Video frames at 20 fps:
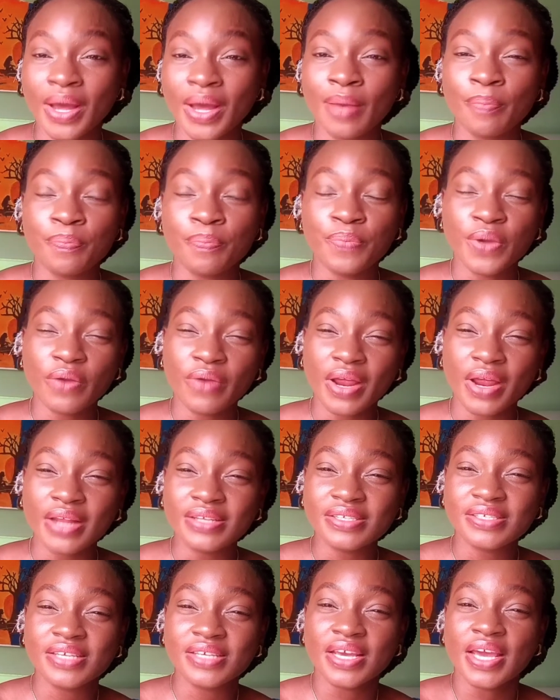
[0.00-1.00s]
and
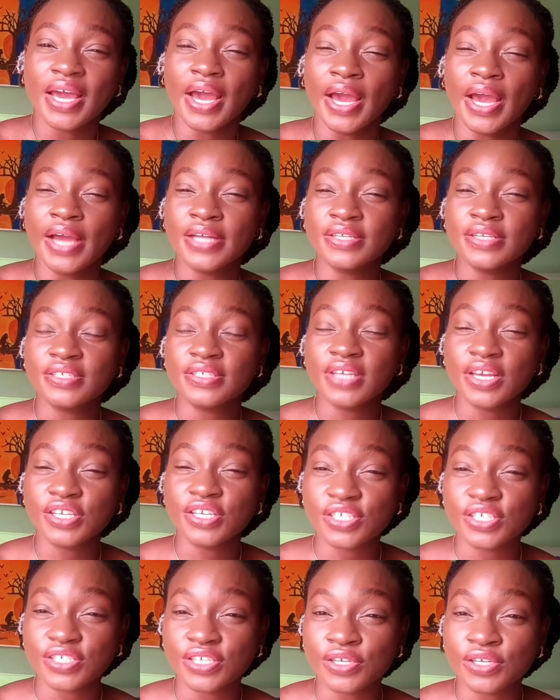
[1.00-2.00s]
parents and
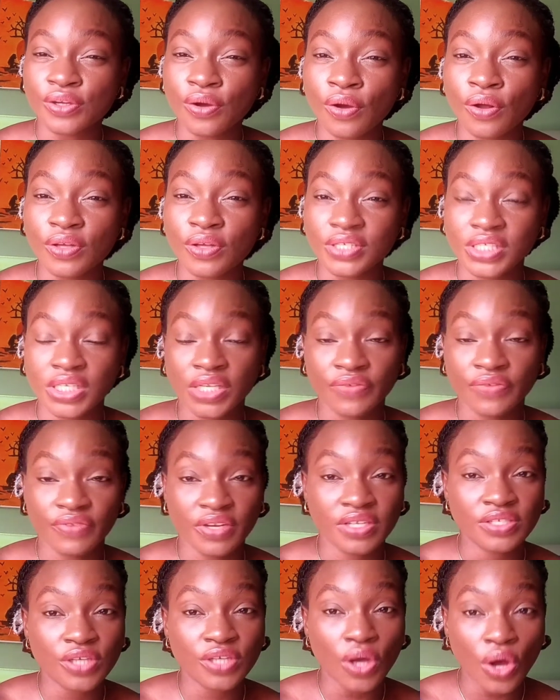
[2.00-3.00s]
teachers and all
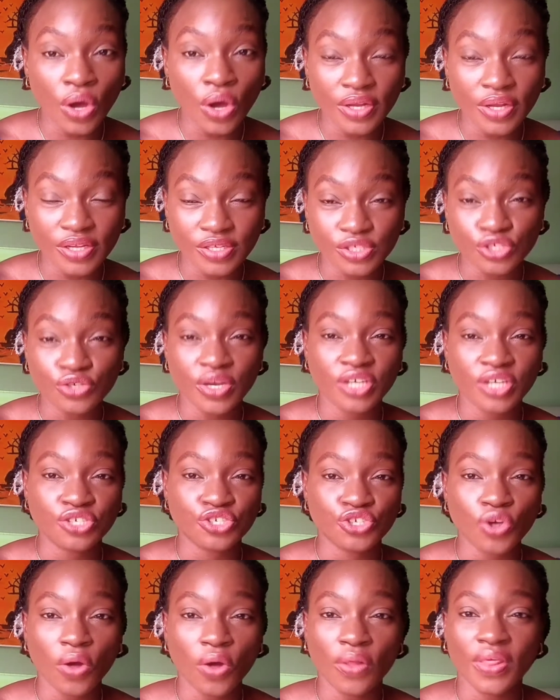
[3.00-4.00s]
significant others should
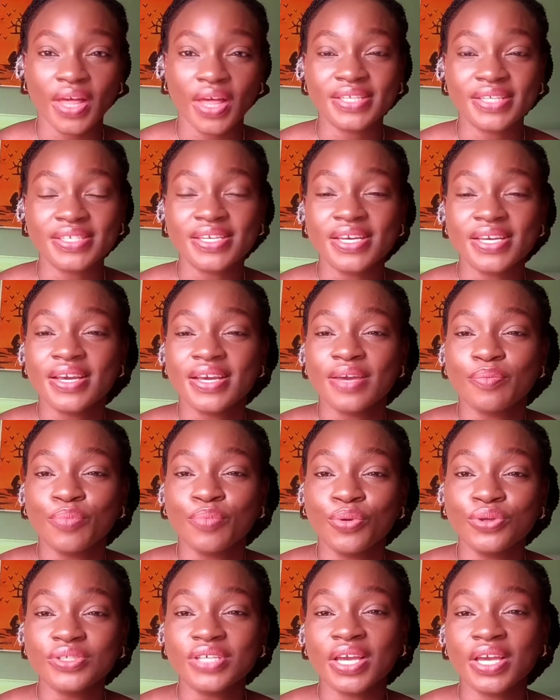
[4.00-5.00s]
ensure that
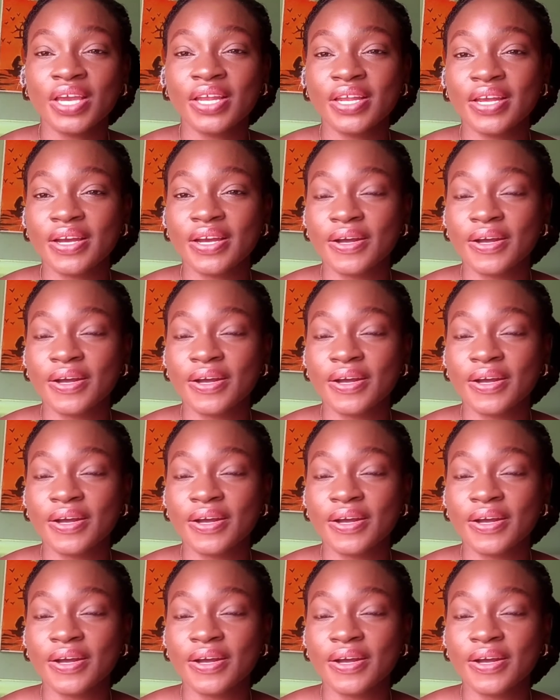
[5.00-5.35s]
both in